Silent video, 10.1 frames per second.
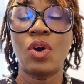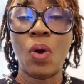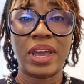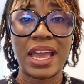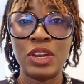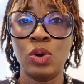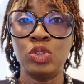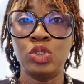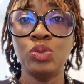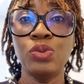or
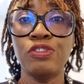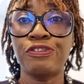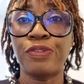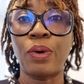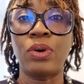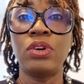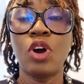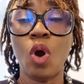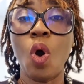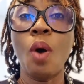cannot do for
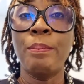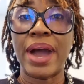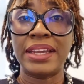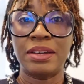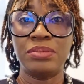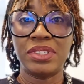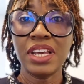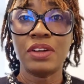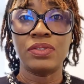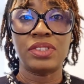or by
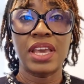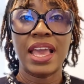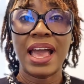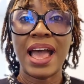themselves.